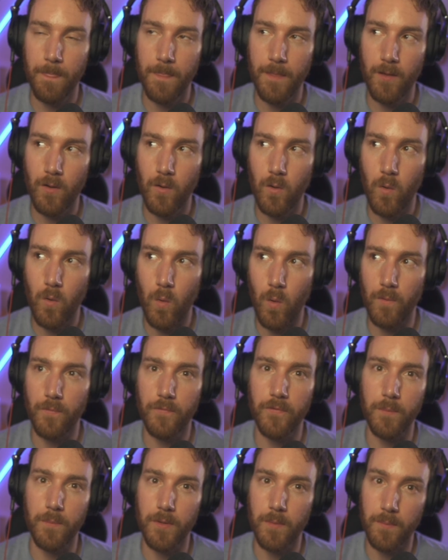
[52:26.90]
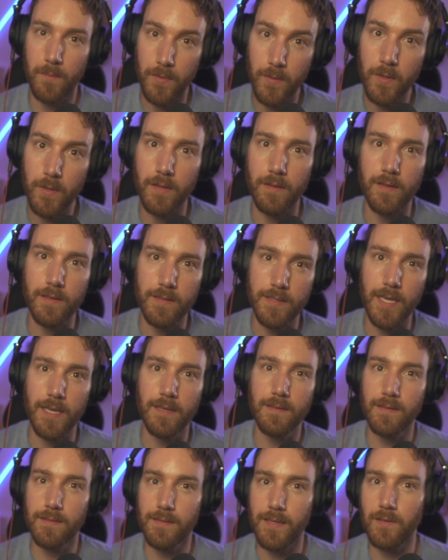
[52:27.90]
quantum computing that's the
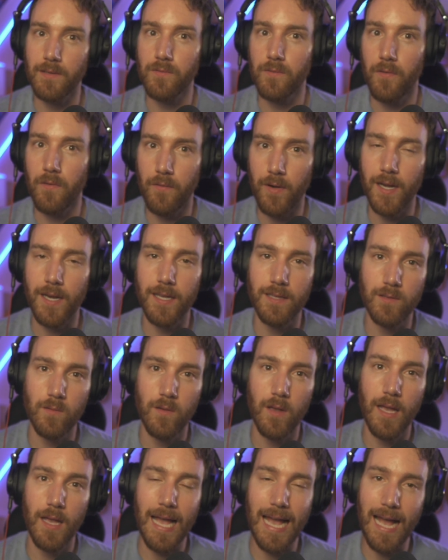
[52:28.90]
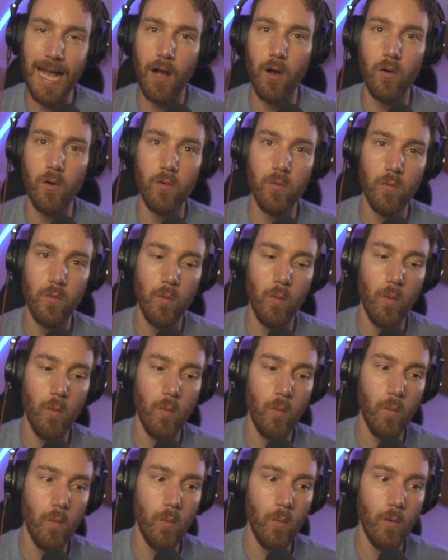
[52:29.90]
existential threat. It's how
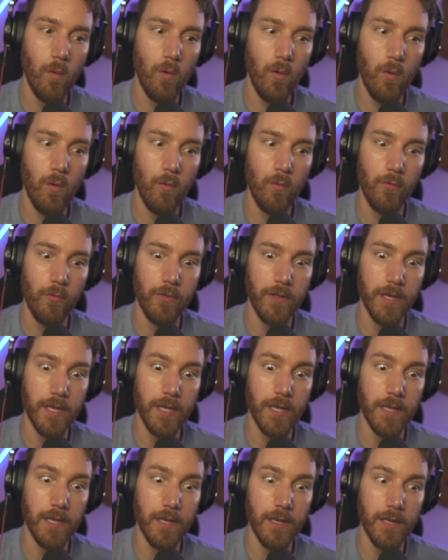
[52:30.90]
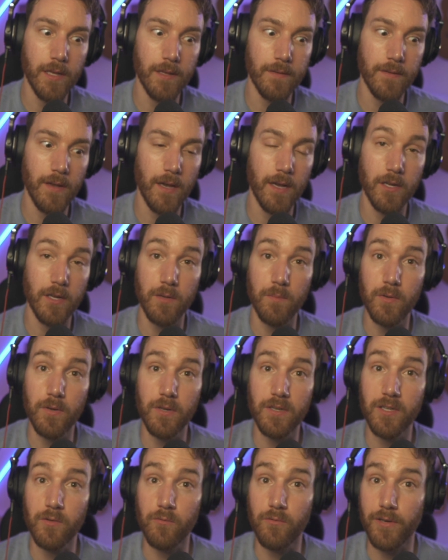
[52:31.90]
the entire
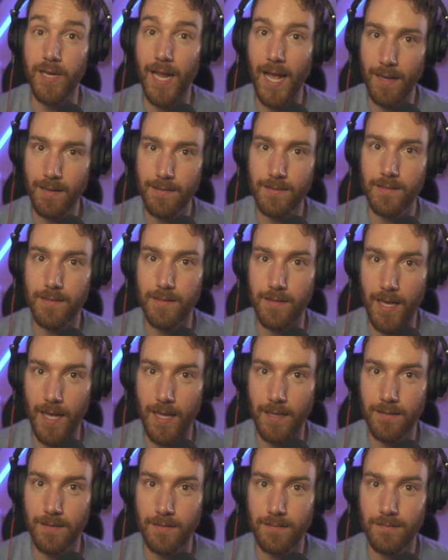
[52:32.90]
community reacts to that.